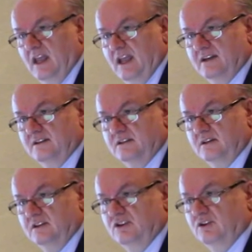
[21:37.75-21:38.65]
And
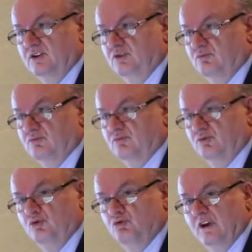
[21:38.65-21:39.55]
you
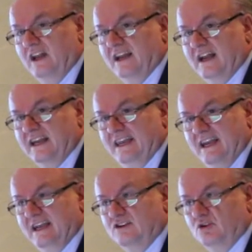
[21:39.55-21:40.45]
really got to
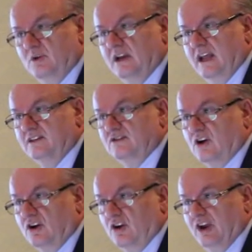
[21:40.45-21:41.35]
get into it and
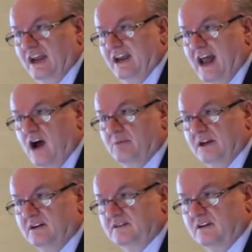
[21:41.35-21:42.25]
start learning it now,
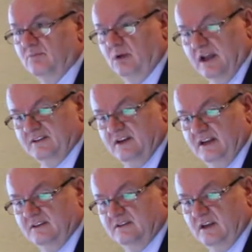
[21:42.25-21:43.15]
because the
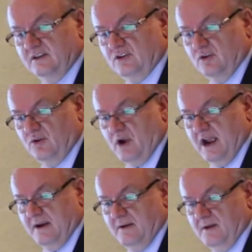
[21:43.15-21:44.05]
complexity is so
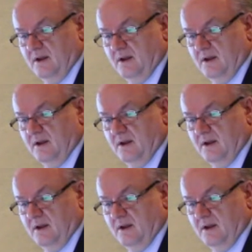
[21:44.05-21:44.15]
great.